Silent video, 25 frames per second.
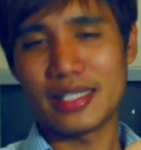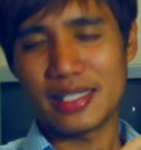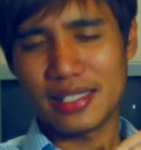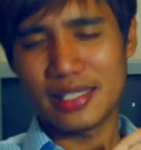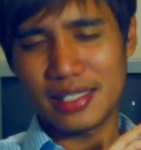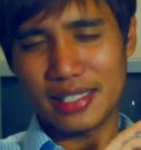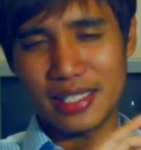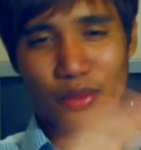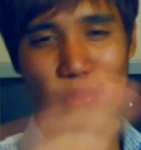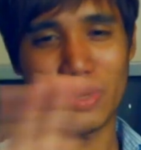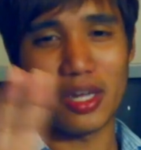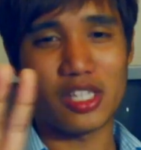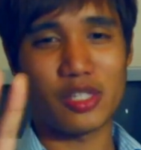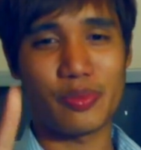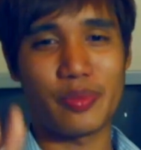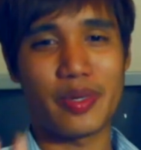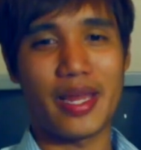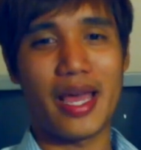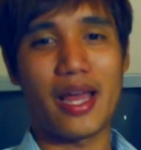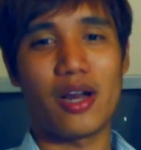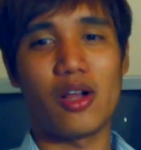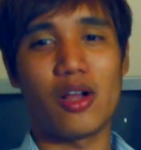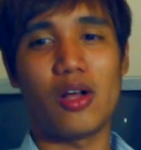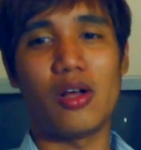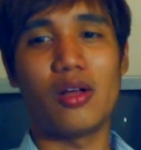didn't want to spin
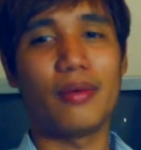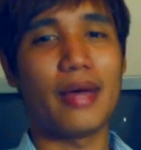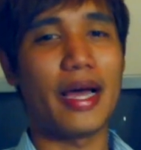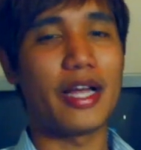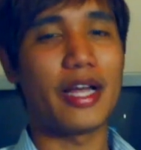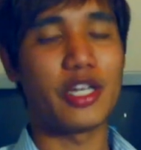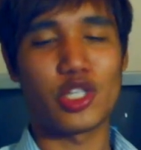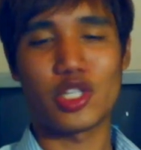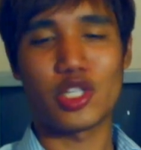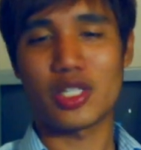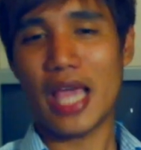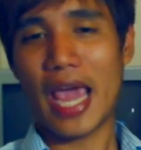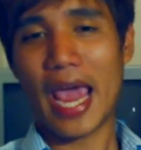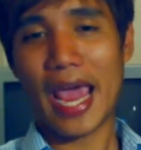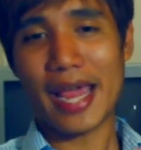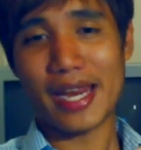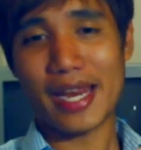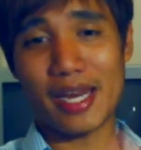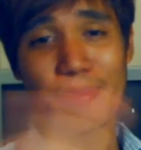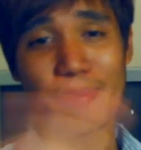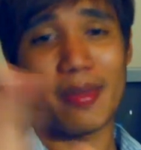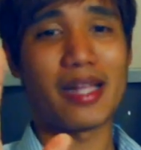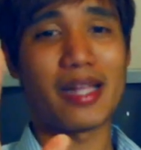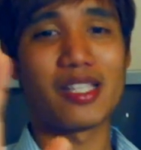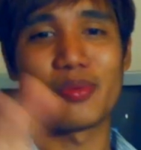at all. I just
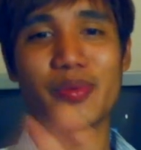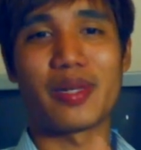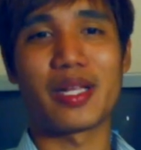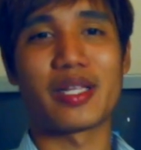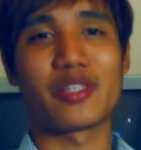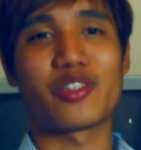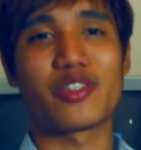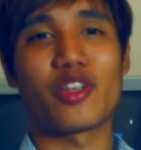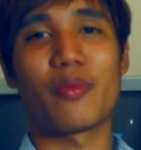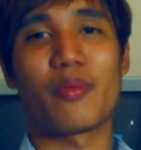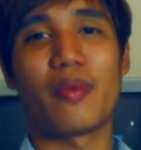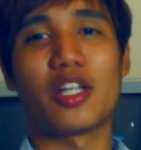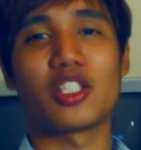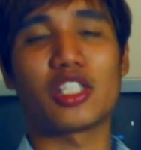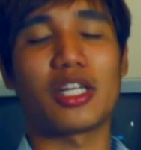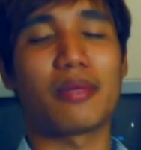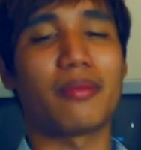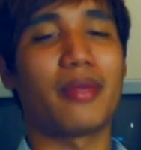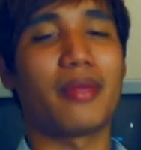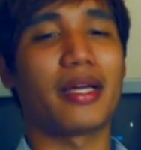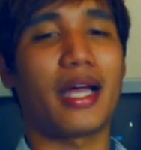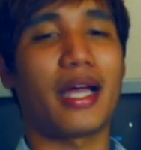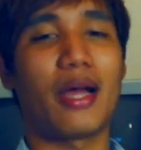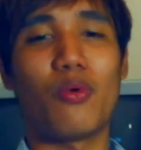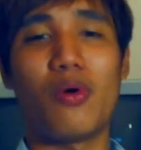hated pen spinning so much. I'm
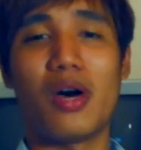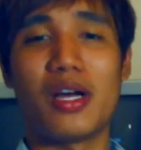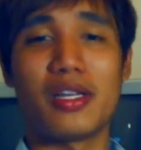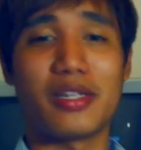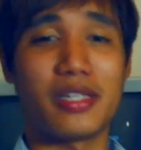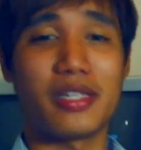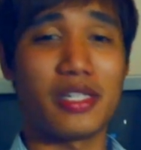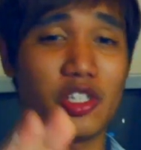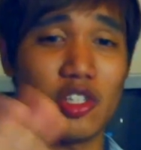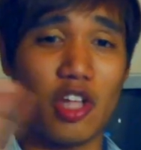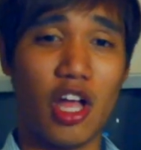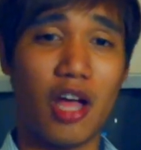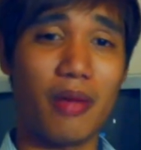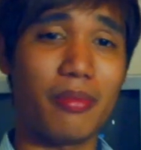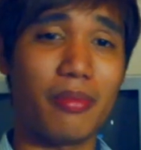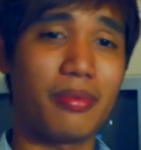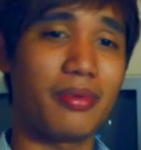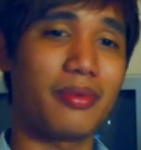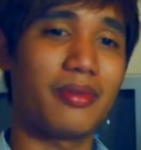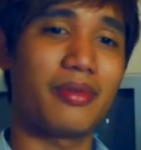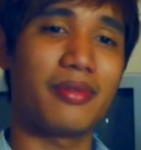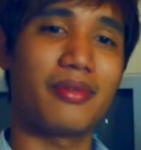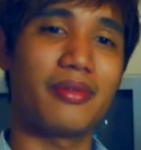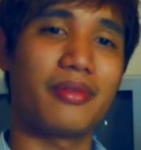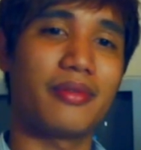like, I wanted to stop,
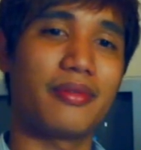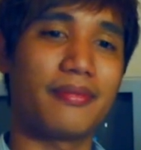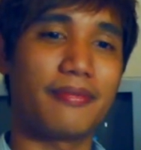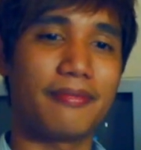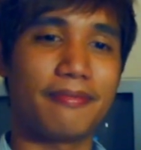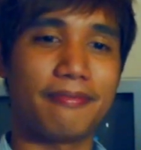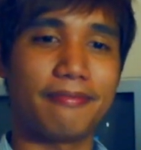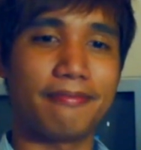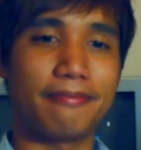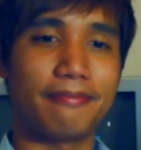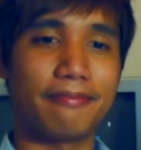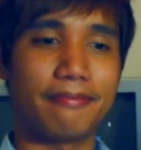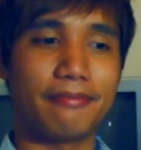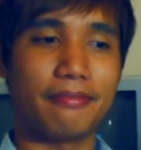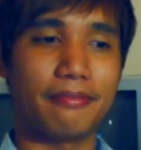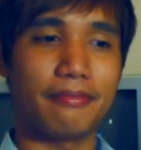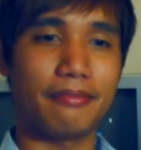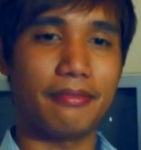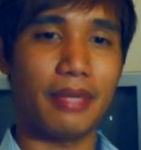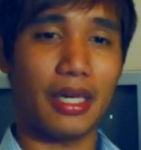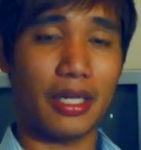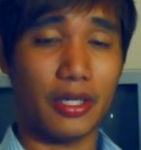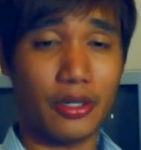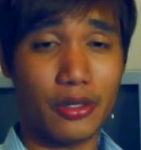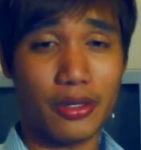
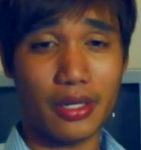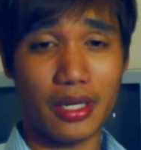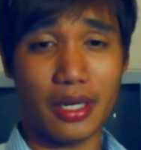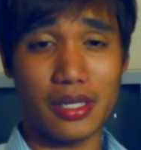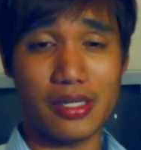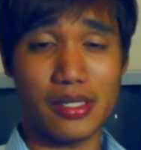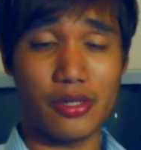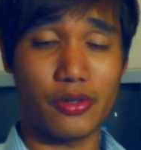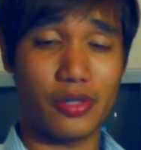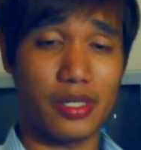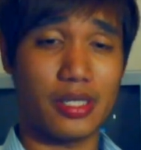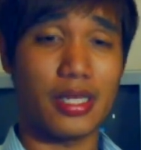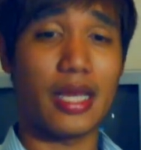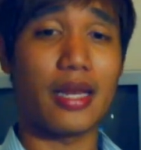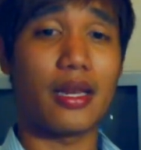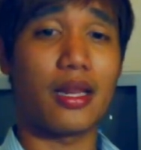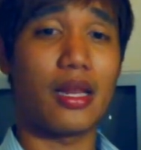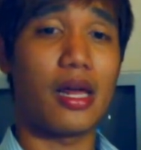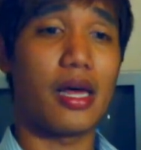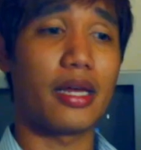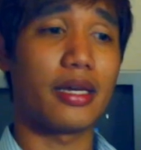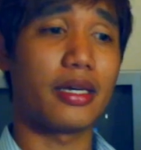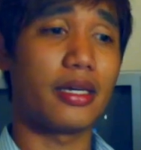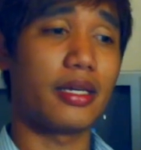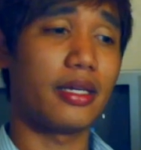but I couldn't because there was a
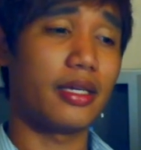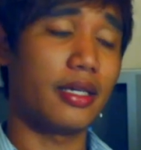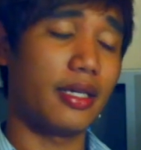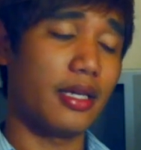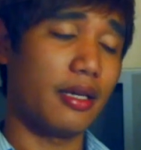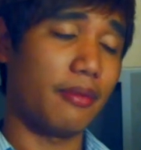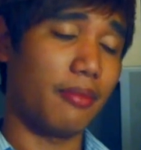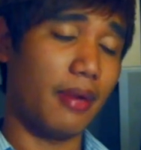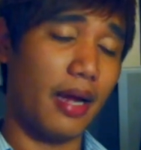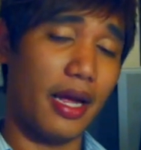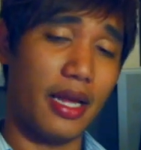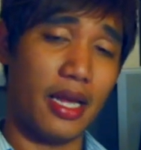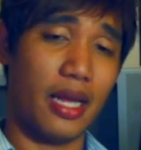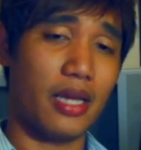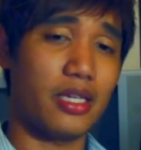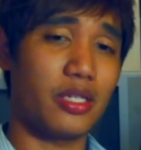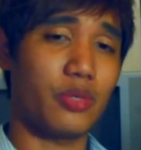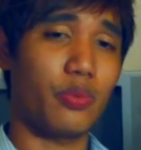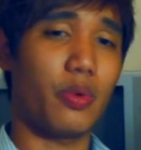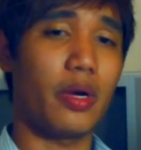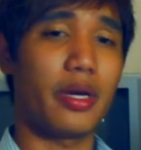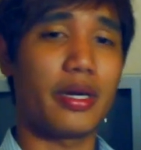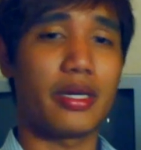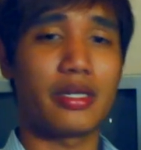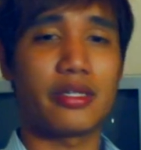deadline. But I just
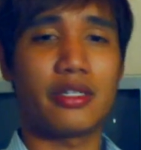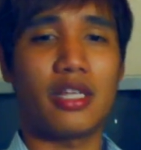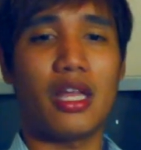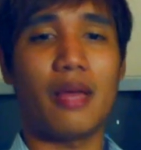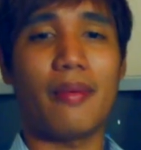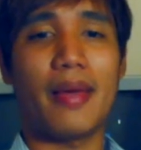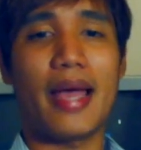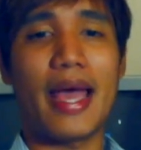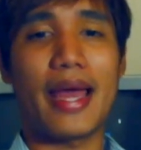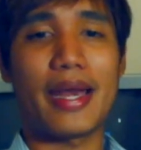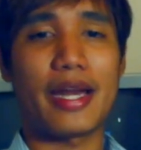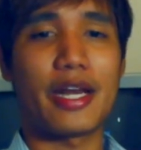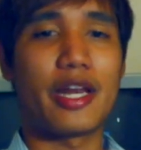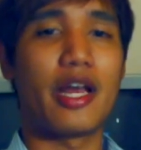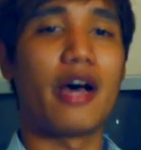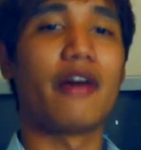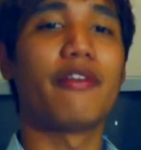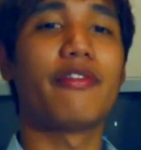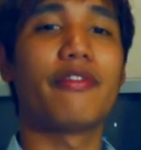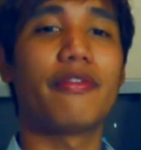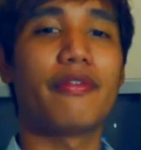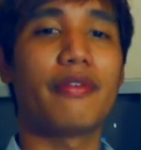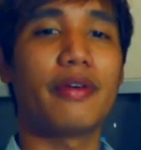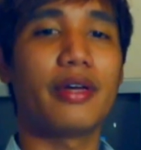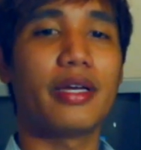wanted to stop. I had
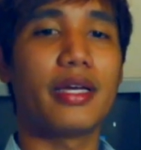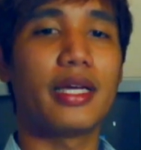enough.